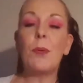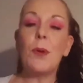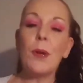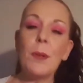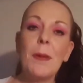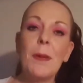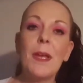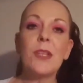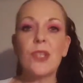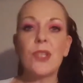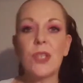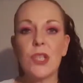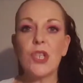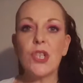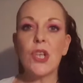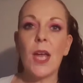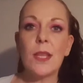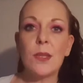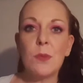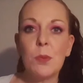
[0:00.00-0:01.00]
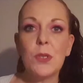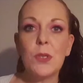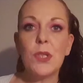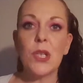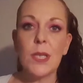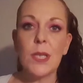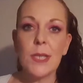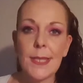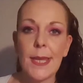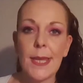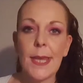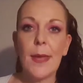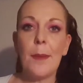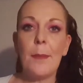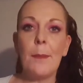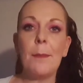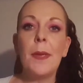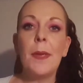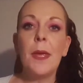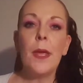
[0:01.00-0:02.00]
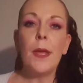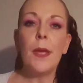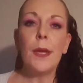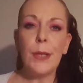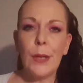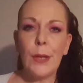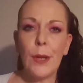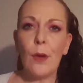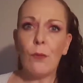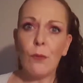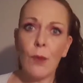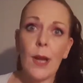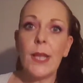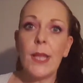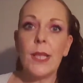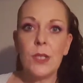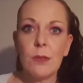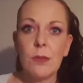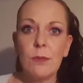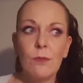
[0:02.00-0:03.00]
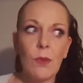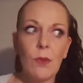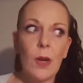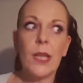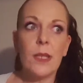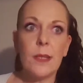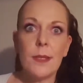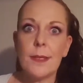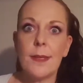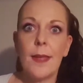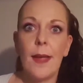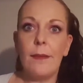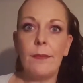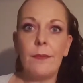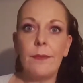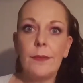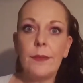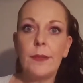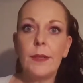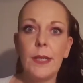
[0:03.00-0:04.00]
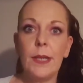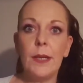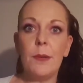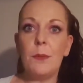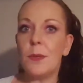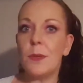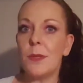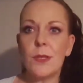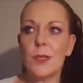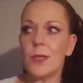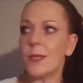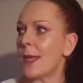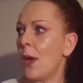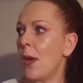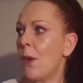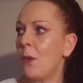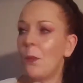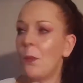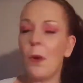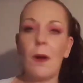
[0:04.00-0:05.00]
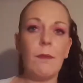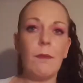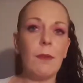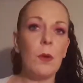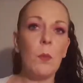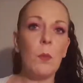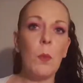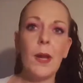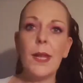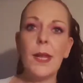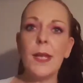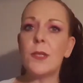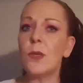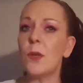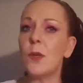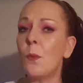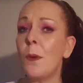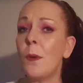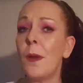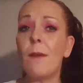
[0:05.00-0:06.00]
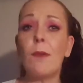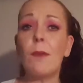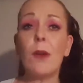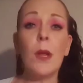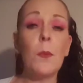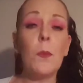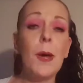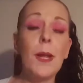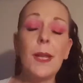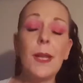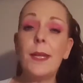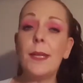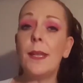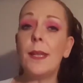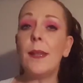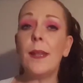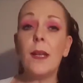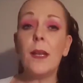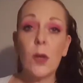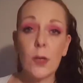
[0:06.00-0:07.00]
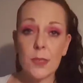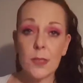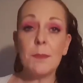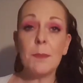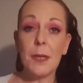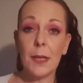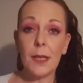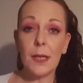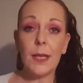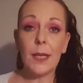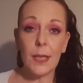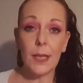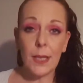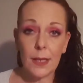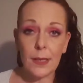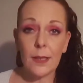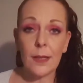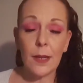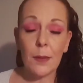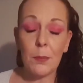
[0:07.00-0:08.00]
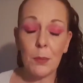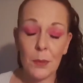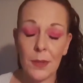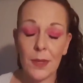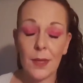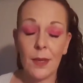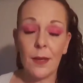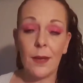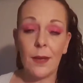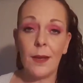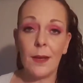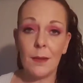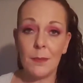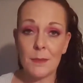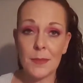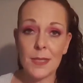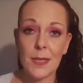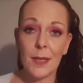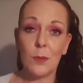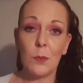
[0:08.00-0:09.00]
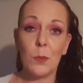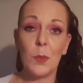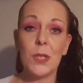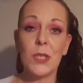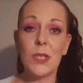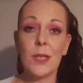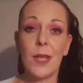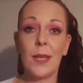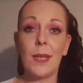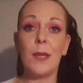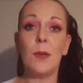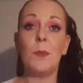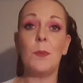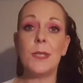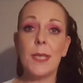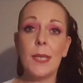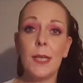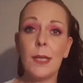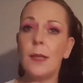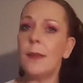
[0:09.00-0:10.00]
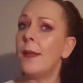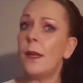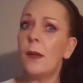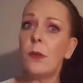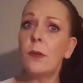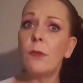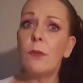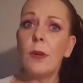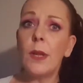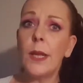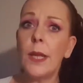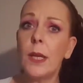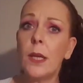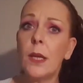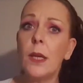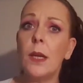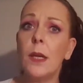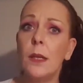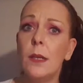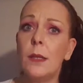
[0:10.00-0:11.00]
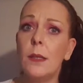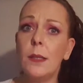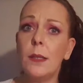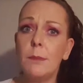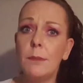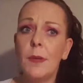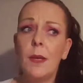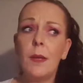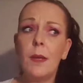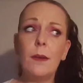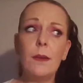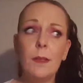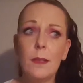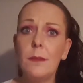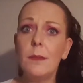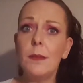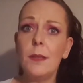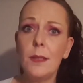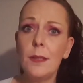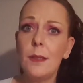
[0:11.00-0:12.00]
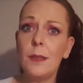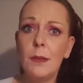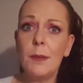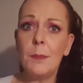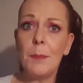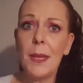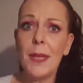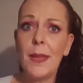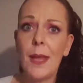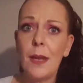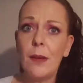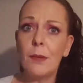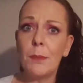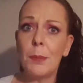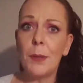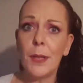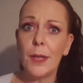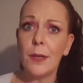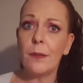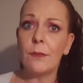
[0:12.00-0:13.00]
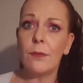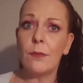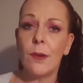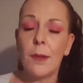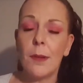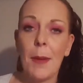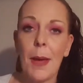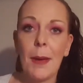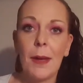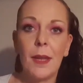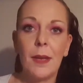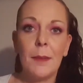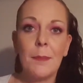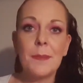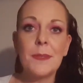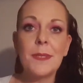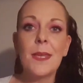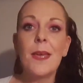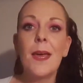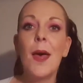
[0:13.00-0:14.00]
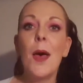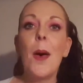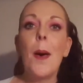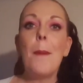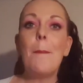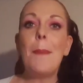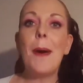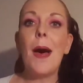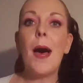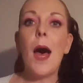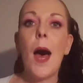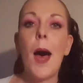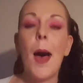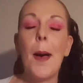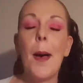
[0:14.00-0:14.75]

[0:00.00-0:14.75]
pretty much the shots were just him, running stuff. He was just going wherever he wanted, took whatever he wanted, and then ultimately he ended up with the sandwich that he was eating that looked really good. He made that look pretty good for an apocalypse. But